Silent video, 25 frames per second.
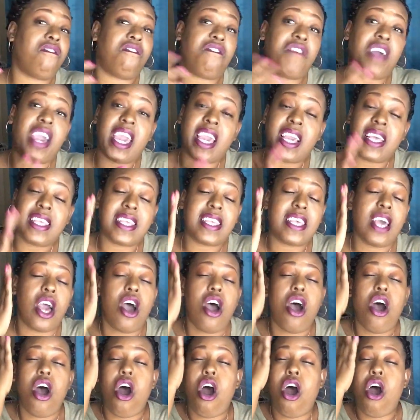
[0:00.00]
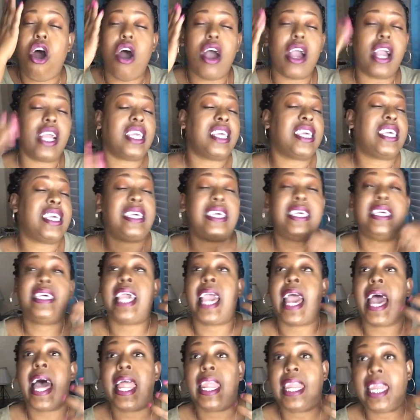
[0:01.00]
face, all
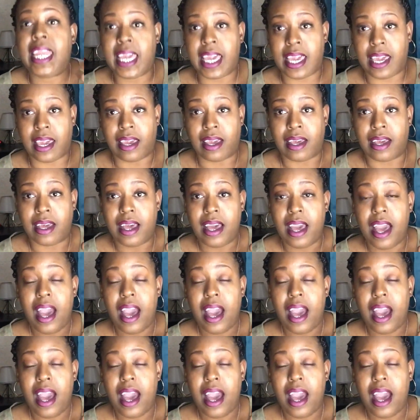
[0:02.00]
yelling.